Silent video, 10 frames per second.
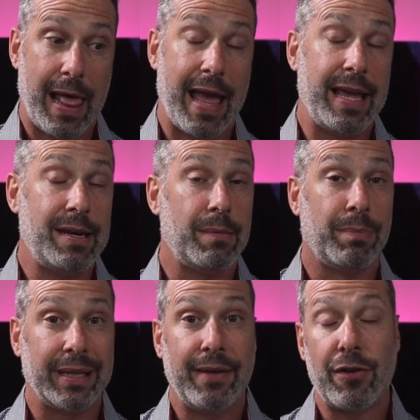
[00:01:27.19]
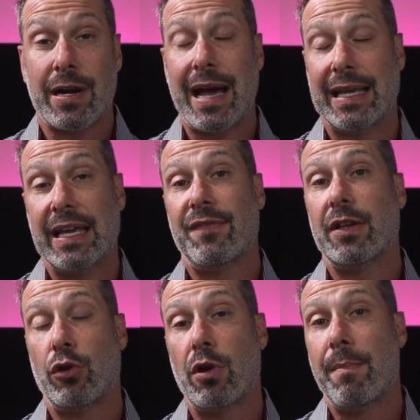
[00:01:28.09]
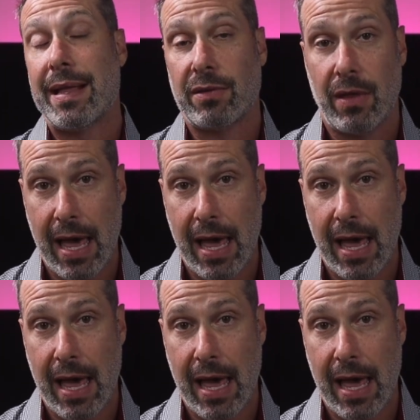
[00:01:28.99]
and believe it or not, even your mental